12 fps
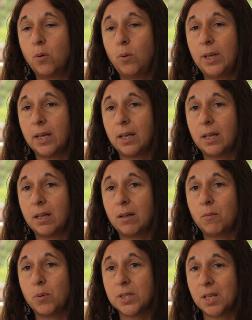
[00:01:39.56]
Juliana
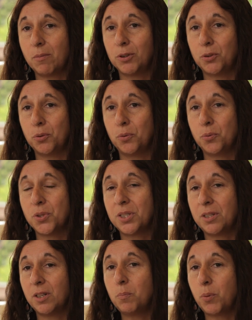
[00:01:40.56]
was able to
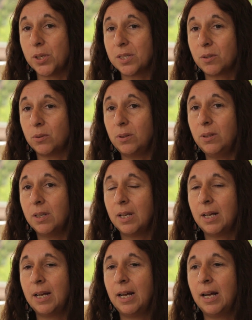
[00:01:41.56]
start preschool,
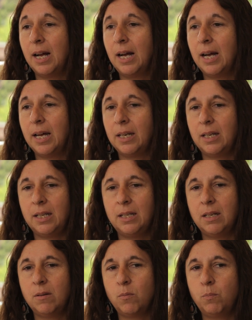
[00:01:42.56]

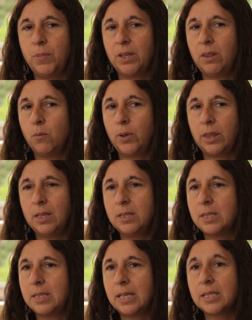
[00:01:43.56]
and within
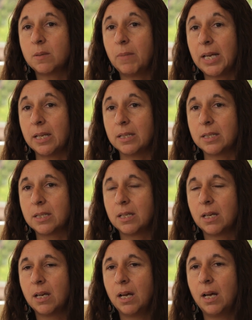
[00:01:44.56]
6 months,
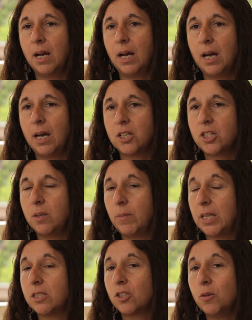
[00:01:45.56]
she
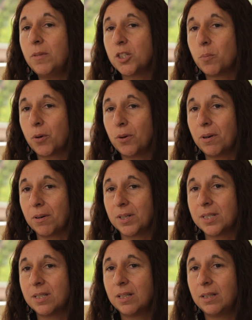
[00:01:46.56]
made so much
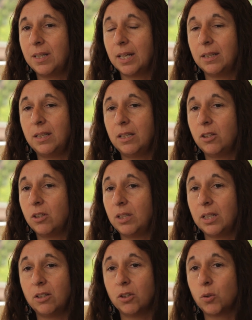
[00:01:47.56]
progress that
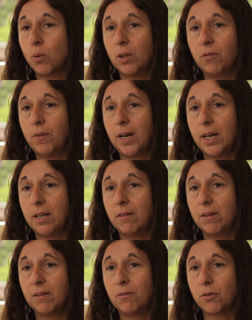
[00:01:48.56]
did not qualify
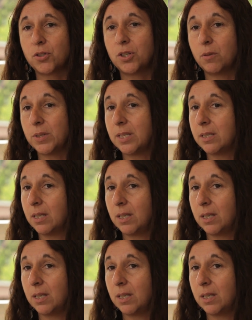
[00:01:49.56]
for services